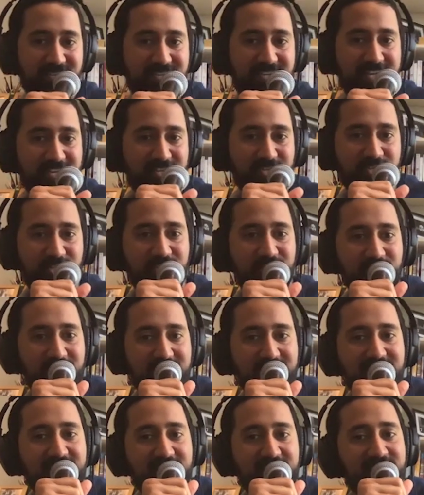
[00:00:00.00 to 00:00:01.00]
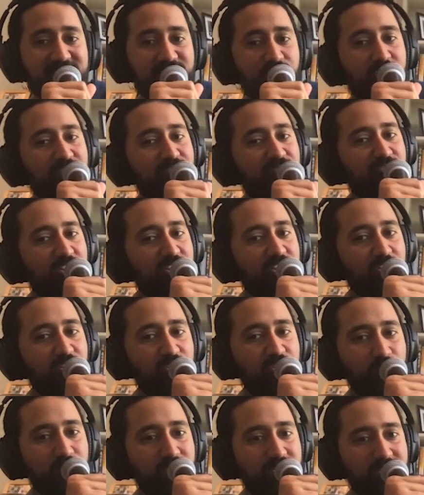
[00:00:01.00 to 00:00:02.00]
So hey man, he's really funny
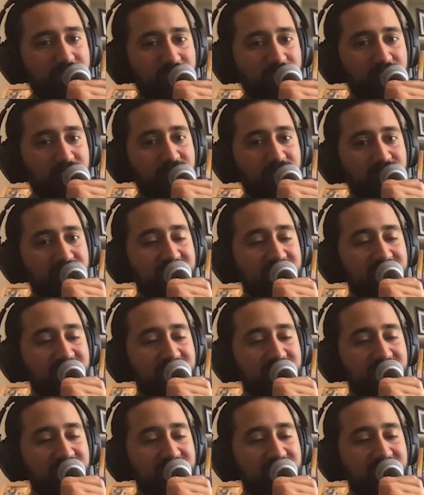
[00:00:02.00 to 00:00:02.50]
on Twitter though.